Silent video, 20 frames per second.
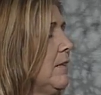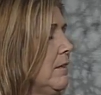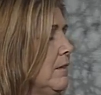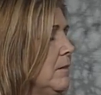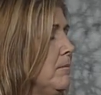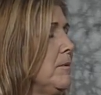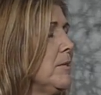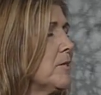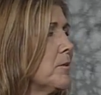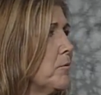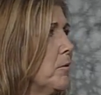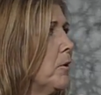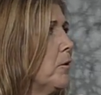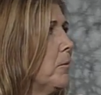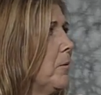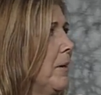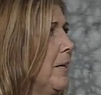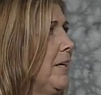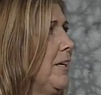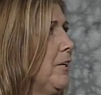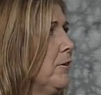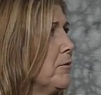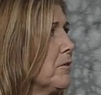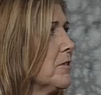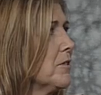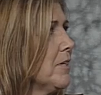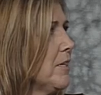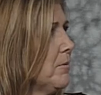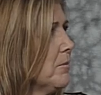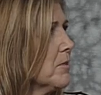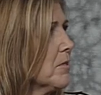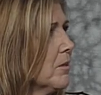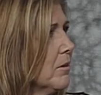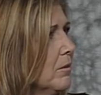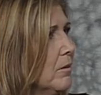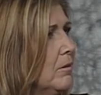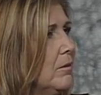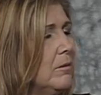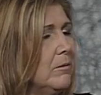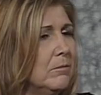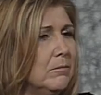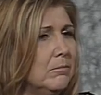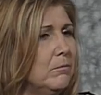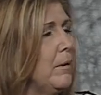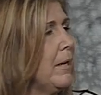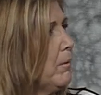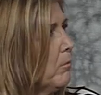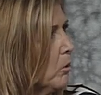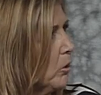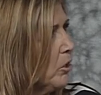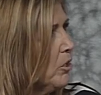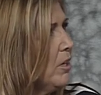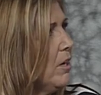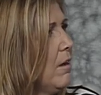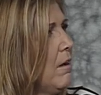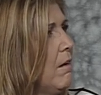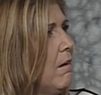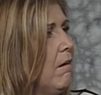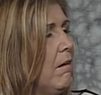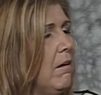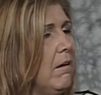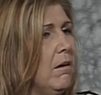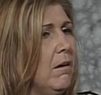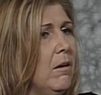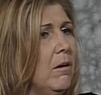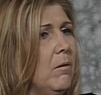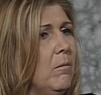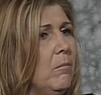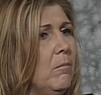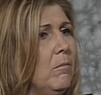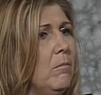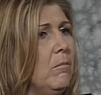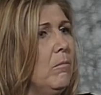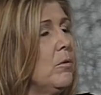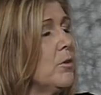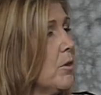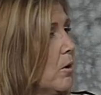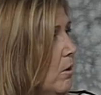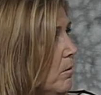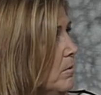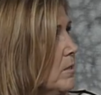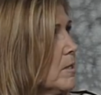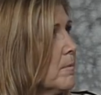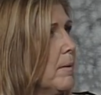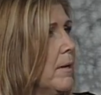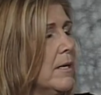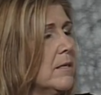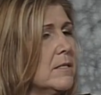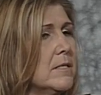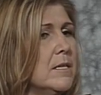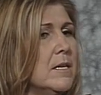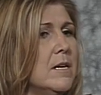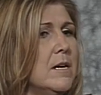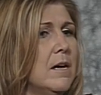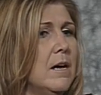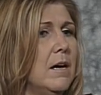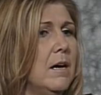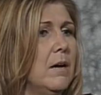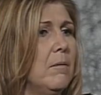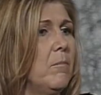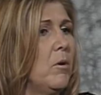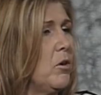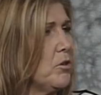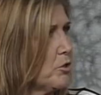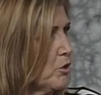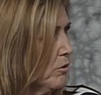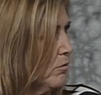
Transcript: he needed to be squared away. He right. was he was a little wayward, um, with all respect. Um, all